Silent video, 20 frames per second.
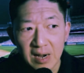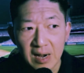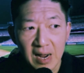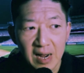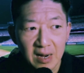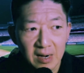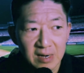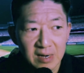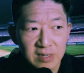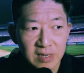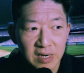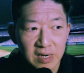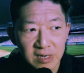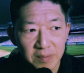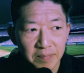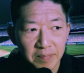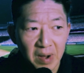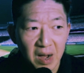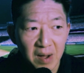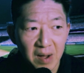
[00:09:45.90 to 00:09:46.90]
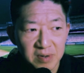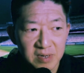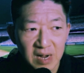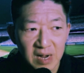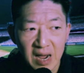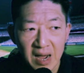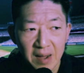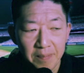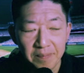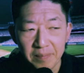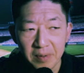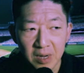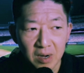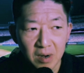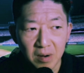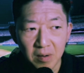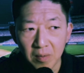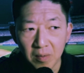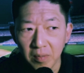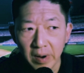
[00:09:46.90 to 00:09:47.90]
listening to Bob Zapp,
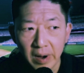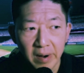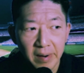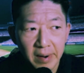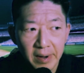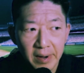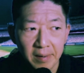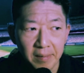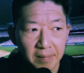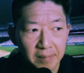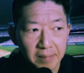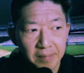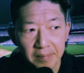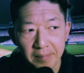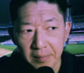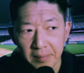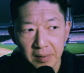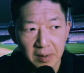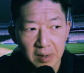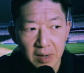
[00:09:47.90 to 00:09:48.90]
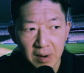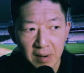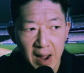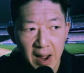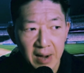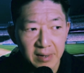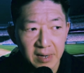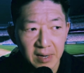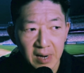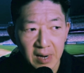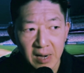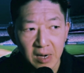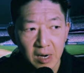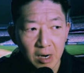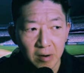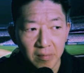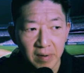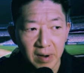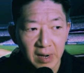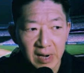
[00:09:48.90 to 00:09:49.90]
wearing, acting like a
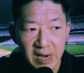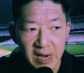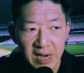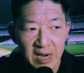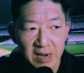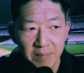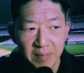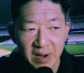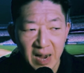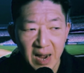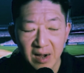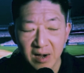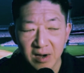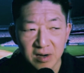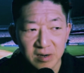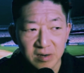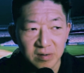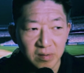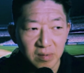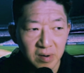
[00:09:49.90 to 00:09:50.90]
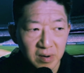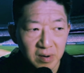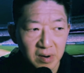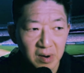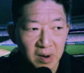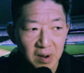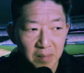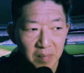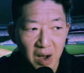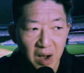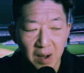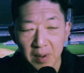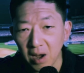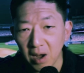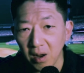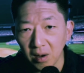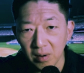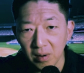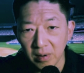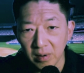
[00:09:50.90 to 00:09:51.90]
gorilla eating bananas, or Bobby
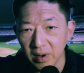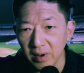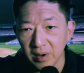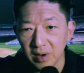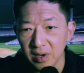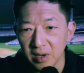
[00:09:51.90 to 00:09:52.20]
Ologon,